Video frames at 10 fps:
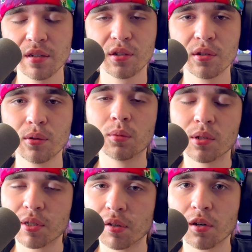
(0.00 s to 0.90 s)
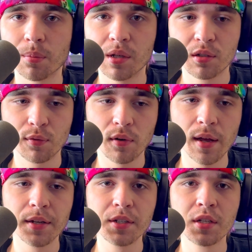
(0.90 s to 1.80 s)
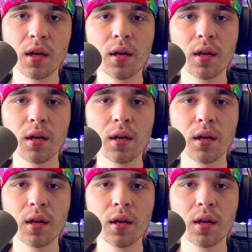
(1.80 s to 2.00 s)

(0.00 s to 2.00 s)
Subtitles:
into was Kurumi's friend,